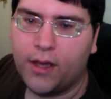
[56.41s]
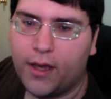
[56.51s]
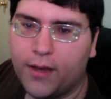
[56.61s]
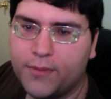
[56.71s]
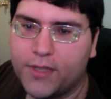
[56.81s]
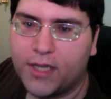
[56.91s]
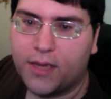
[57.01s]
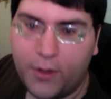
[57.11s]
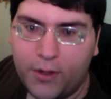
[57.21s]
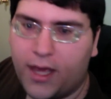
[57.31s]
um, to
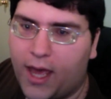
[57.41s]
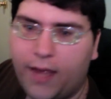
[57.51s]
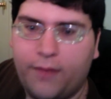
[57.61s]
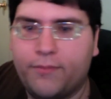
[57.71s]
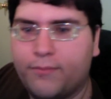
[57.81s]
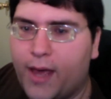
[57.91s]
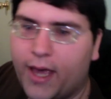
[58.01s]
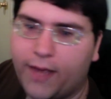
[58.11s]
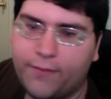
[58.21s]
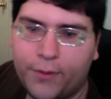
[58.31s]
communicate
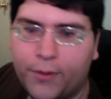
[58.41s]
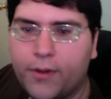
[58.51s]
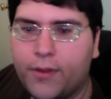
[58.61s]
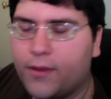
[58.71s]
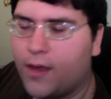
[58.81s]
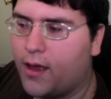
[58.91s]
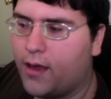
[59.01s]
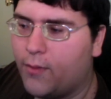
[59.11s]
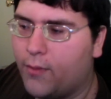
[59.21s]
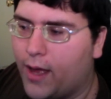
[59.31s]
back and forth
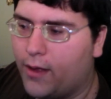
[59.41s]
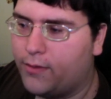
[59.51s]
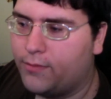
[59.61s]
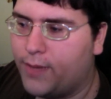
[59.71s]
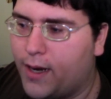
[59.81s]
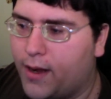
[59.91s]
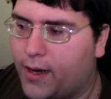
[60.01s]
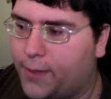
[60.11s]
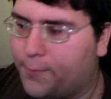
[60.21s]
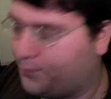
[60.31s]
uh, while bear
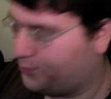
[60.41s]
hunting.